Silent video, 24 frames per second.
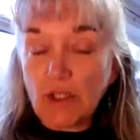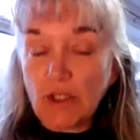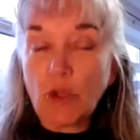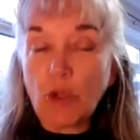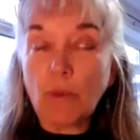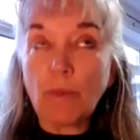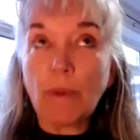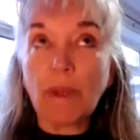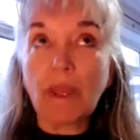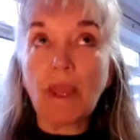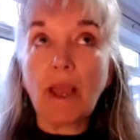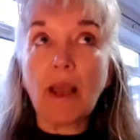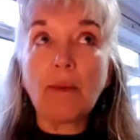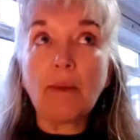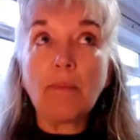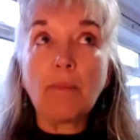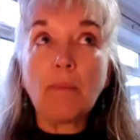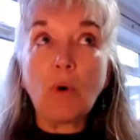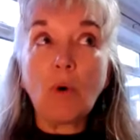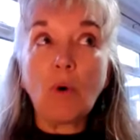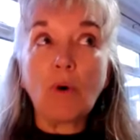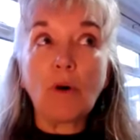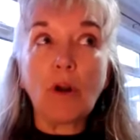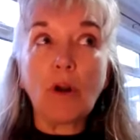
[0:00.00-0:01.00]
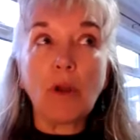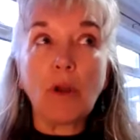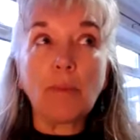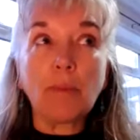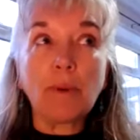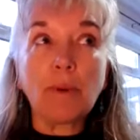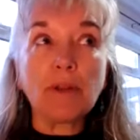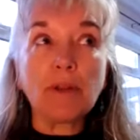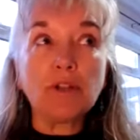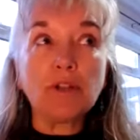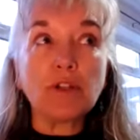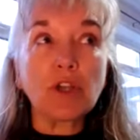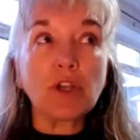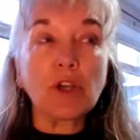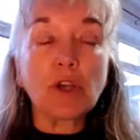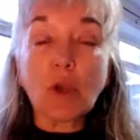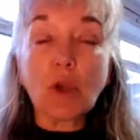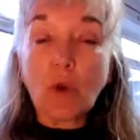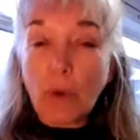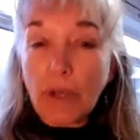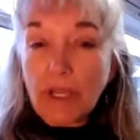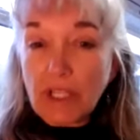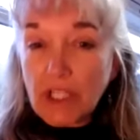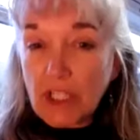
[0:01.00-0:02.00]
You become more open to
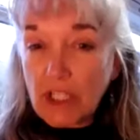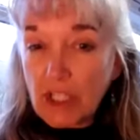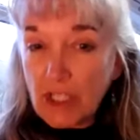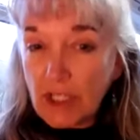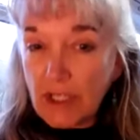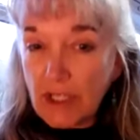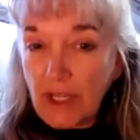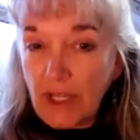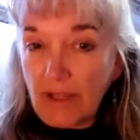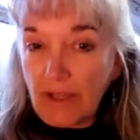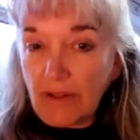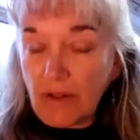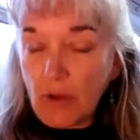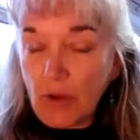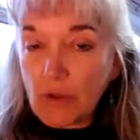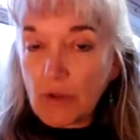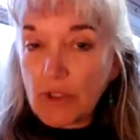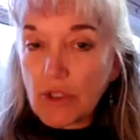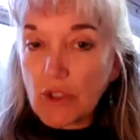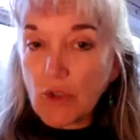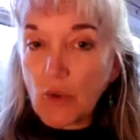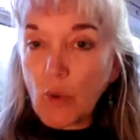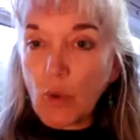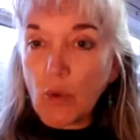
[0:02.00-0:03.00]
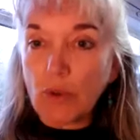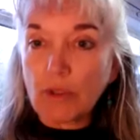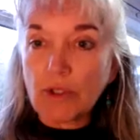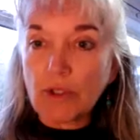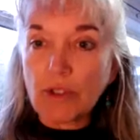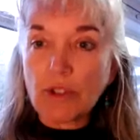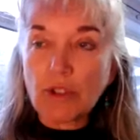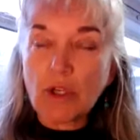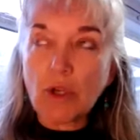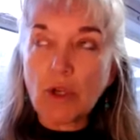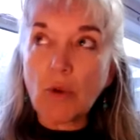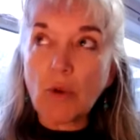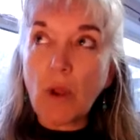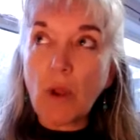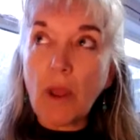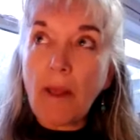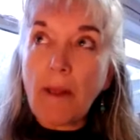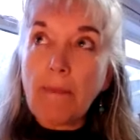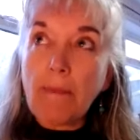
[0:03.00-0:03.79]
questioning those thoughts, to